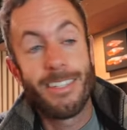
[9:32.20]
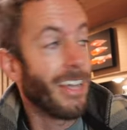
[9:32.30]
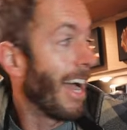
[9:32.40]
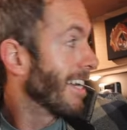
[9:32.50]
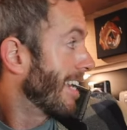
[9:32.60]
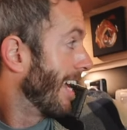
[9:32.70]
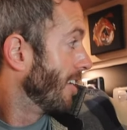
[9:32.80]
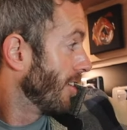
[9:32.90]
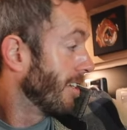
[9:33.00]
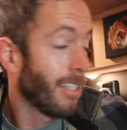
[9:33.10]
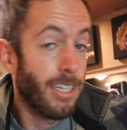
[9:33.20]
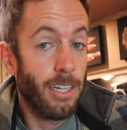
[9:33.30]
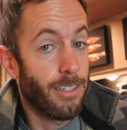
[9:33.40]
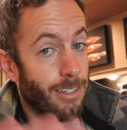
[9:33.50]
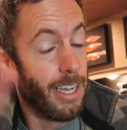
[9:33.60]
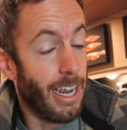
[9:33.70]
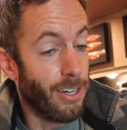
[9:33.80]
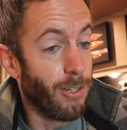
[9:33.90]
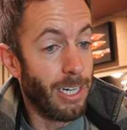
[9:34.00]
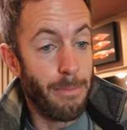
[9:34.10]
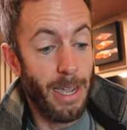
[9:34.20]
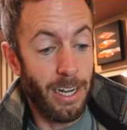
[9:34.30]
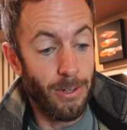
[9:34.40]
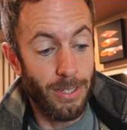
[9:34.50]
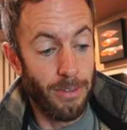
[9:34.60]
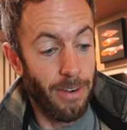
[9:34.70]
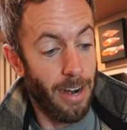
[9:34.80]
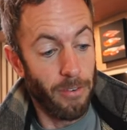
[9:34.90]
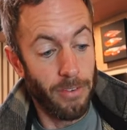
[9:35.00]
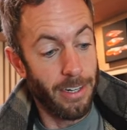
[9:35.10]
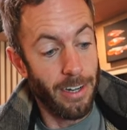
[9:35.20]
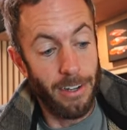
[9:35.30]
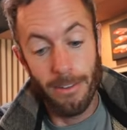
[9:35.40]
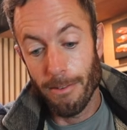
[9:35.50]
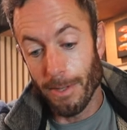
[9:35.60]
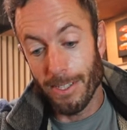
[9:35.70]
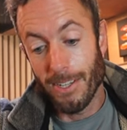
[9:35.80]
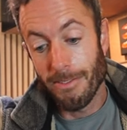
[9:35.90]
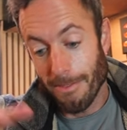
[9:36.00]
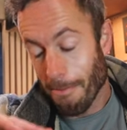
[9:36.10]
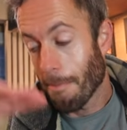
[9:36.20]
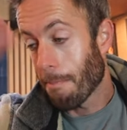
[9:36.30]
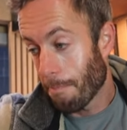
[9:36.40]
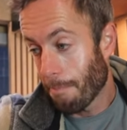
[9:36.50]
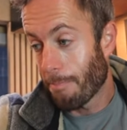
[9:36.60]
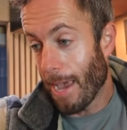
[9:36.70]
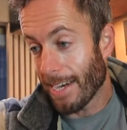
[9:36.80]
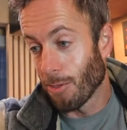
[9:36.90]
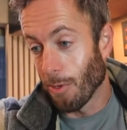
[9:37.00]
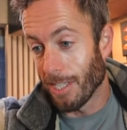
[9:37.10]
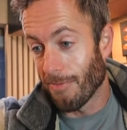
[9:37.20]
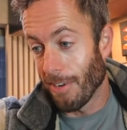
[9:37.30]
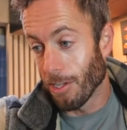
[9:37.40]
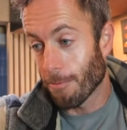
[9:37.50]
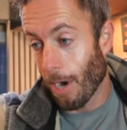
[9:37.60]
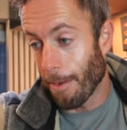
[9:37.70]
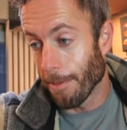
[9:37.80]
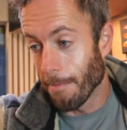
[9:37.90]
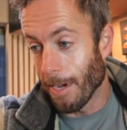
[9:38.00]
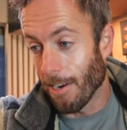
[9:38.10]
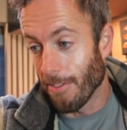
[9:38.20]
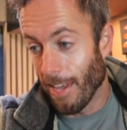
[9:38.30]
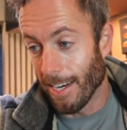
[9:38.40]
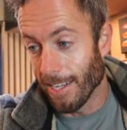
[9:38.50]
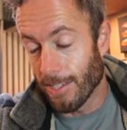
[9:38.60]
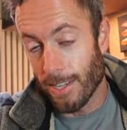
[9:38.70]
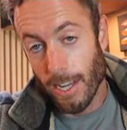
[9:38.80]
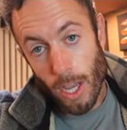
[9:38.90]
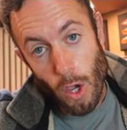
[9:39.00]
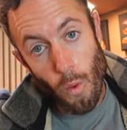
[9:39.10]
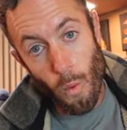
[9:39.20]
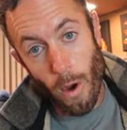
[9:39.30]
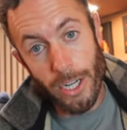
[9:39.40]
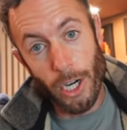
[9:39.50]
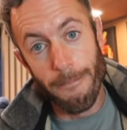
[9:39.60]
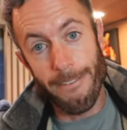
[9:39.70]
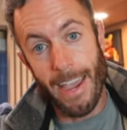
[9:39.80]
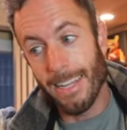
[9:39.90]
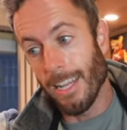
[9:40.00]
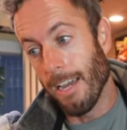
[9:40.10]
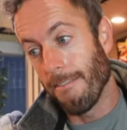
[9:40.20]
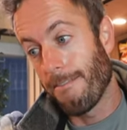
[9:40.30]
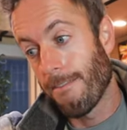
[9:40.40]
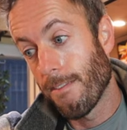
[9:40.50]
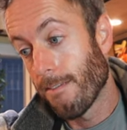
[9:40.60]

side tangent, and I do need to make a new Survivor video, but back to what this video is probably about, and that is 1 year of van life.